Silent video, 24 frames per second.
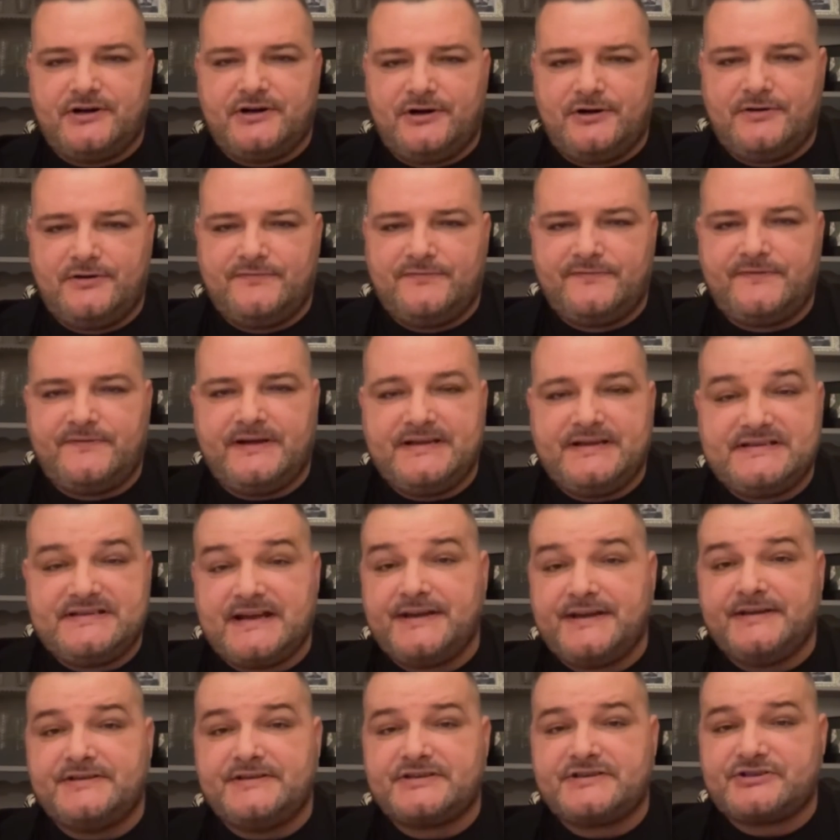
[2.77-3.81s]
of
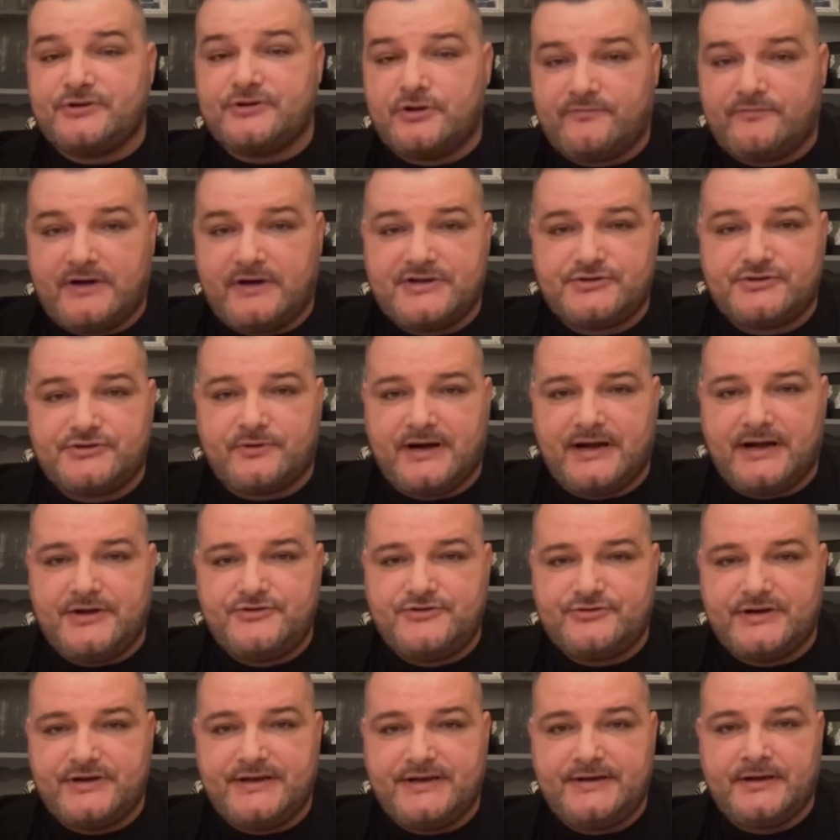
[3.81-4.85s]
intending to stir up racial
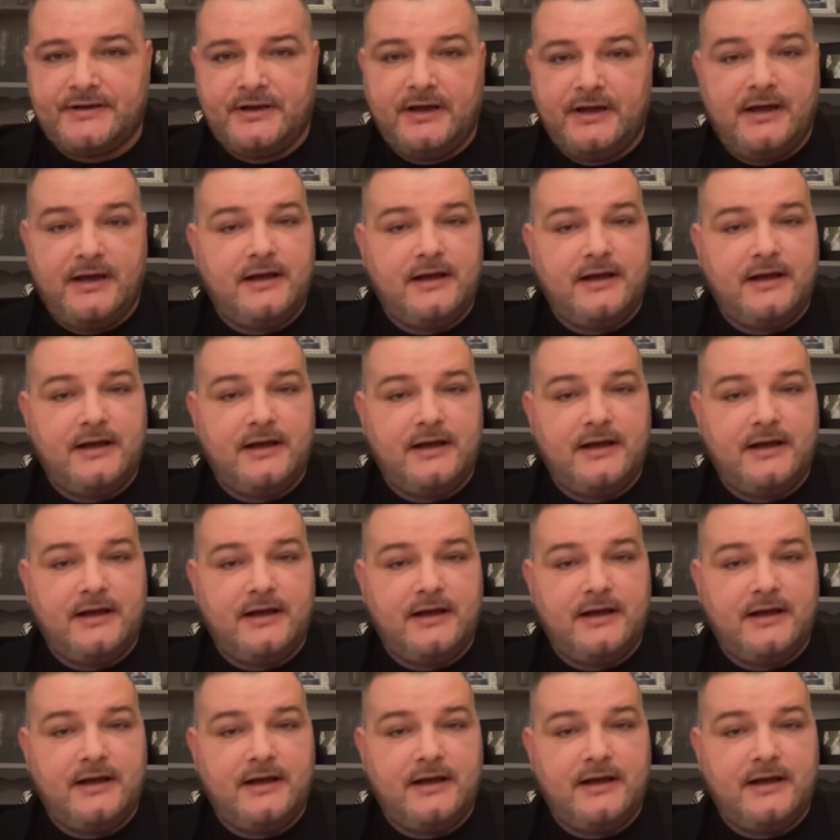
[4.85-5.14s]
hatred,